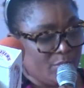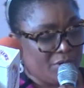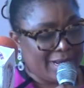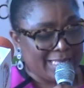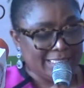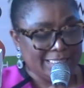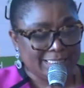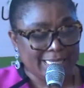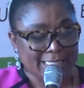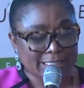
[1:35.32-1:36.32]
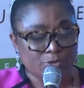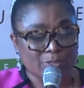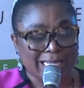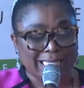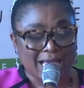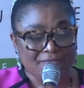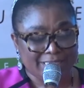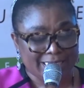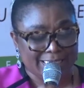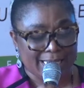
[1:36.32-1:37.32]
Moran, he says you can have
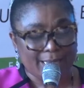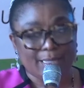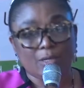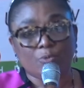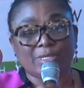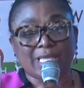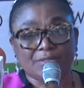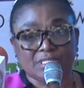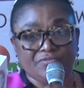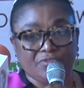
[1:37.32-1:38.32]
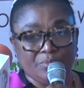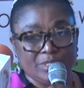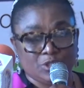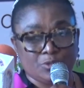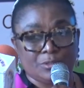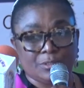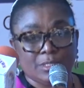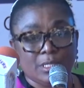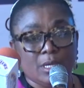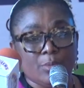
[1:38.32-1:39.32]
data without information,
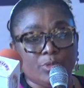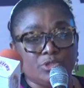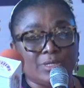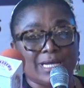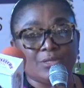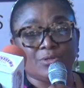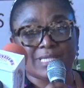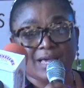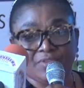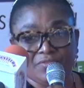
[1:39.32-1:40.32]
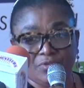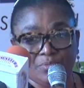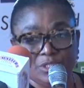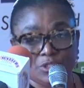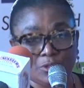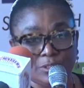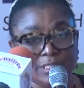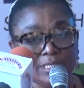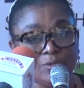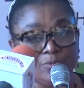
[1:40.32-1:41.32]
but you cannot have information
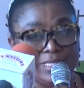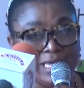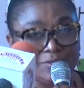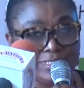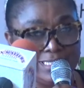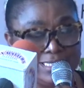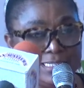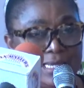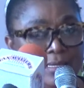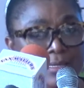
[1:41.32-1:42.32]
without data.